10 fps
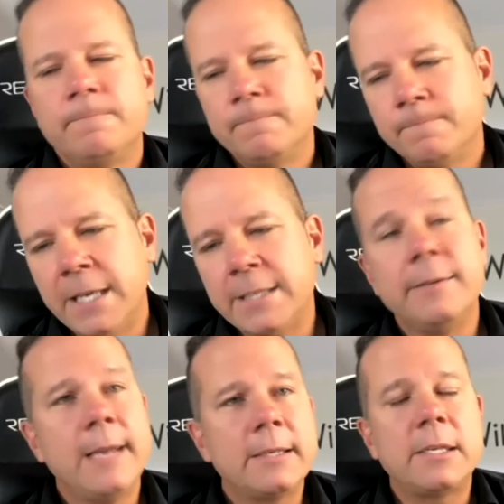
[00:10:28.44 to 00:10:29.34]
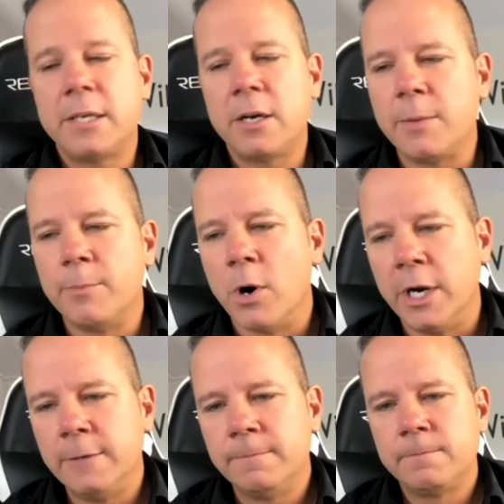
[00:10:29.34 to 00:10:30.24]
It's a necessary
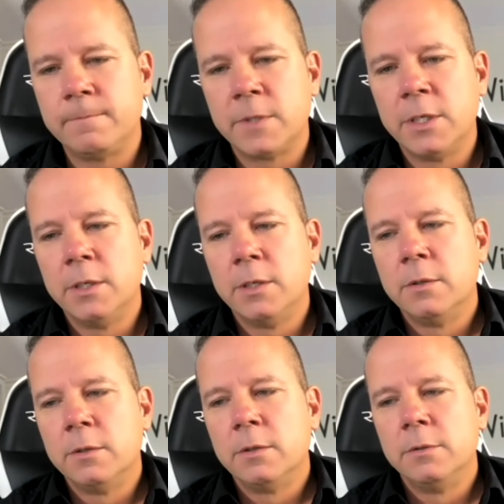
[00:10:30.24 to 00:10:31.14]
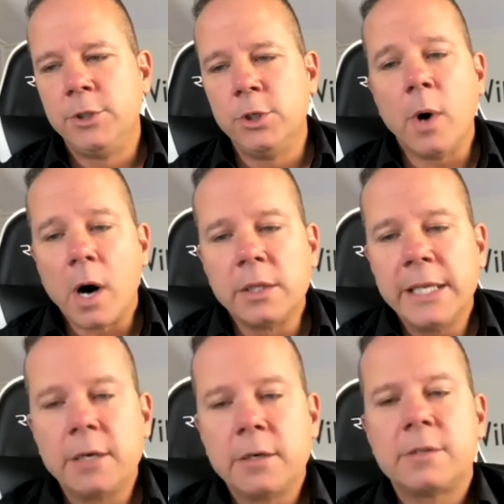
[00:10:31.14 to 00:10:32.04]
component. Do all
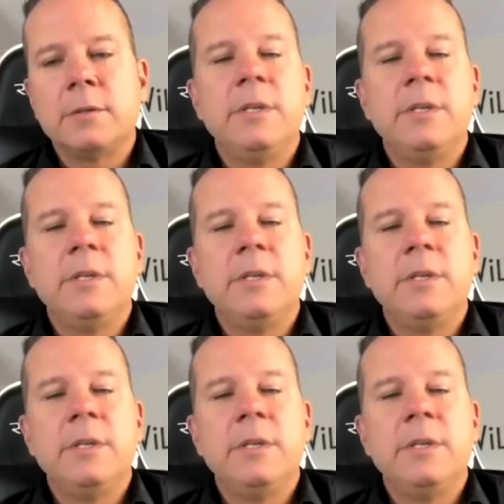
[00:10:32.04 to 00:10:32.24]
leaders